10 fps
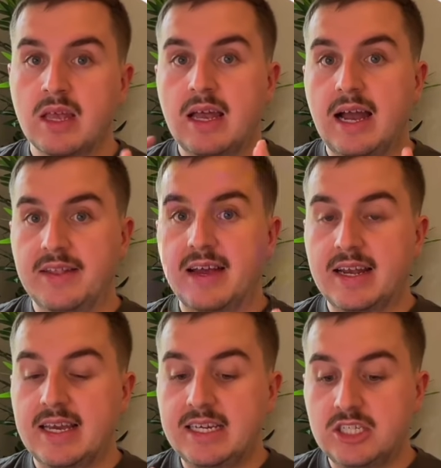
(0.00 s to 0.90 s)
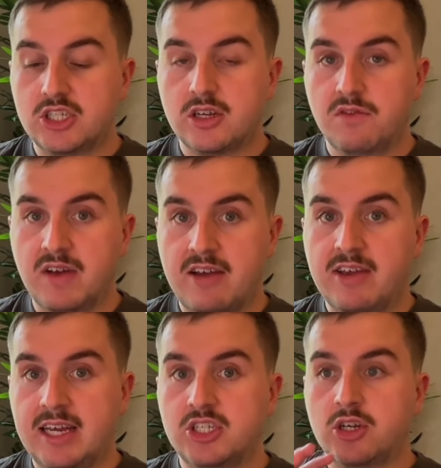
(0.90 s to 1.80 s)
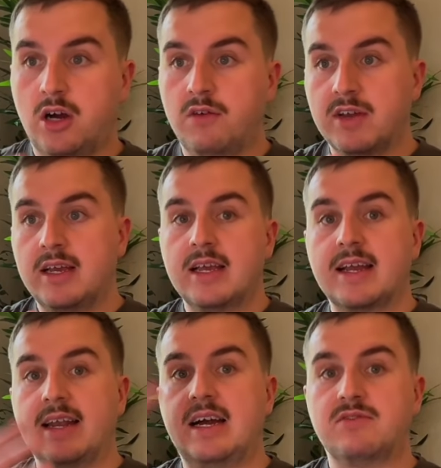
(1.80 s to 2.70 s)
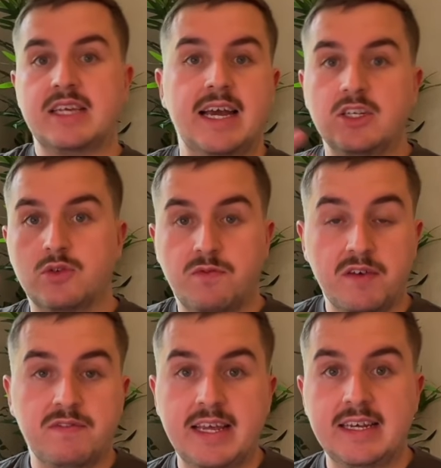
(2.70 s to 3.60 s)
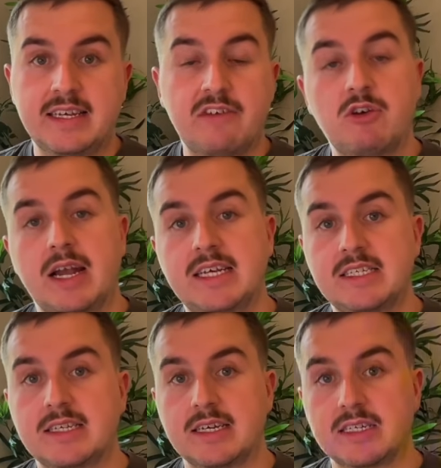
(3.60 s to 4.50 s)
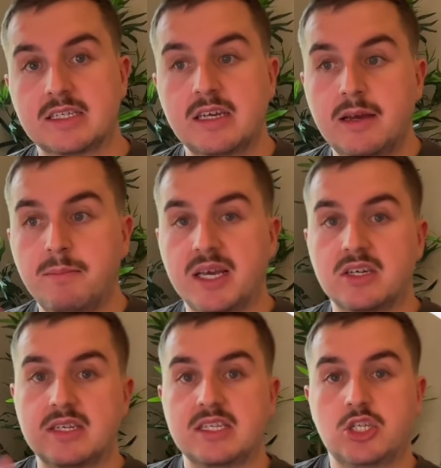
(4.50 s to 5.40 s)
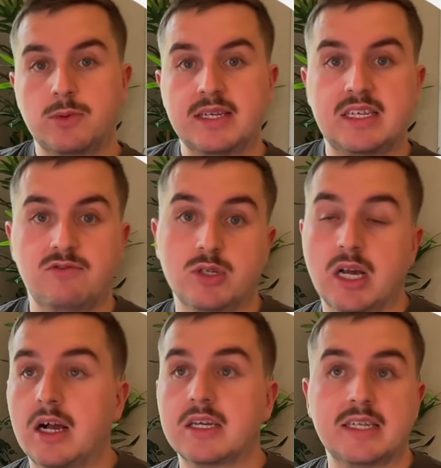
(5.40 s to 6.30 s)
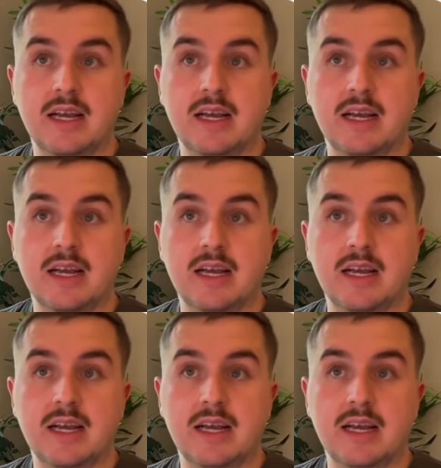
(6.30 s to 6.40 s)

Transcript: and then each variation of it can have 10, 15 different listings because it's doing different targeting.